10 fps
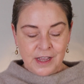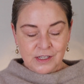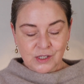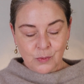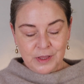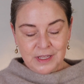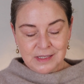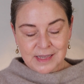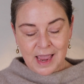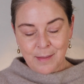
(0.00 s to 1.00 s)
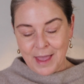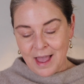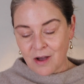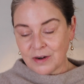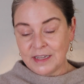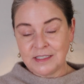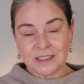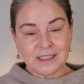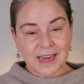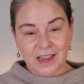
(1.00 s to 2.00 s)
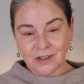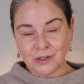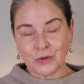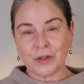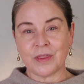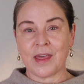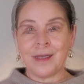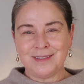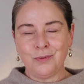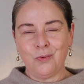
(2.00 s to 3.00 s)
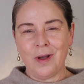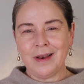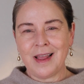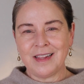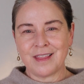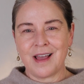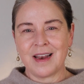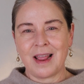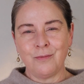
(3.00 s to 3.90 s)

So when these came out, I did take a look at them. The one I thought I